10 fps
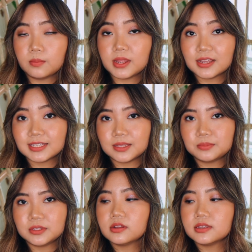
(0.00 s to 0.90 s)
My next
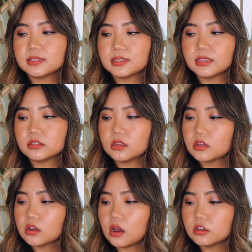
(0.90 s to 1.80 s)
lipstick is this
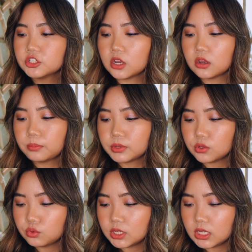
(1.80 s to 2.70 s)
Kaja
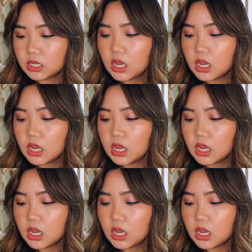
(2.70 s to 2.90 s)
Beauty